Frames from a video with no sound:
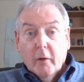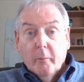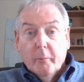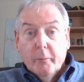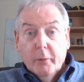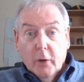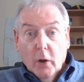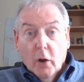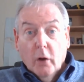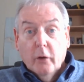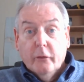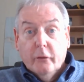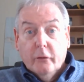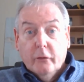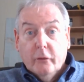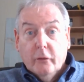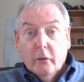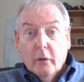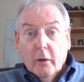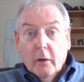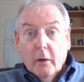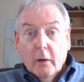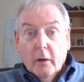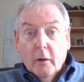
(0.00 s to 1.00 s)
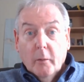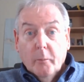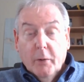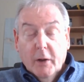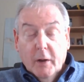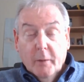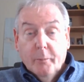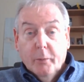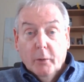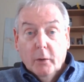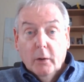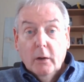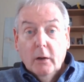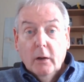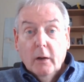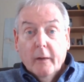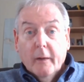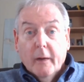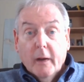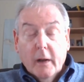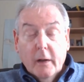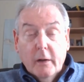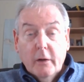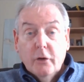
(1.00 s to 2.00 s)
plus people
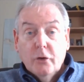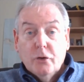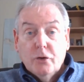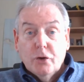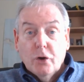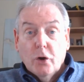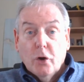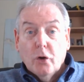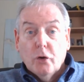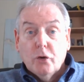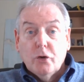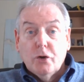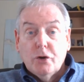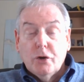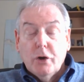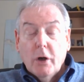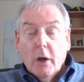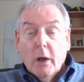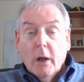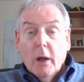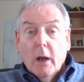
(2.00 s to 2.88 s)
in the church.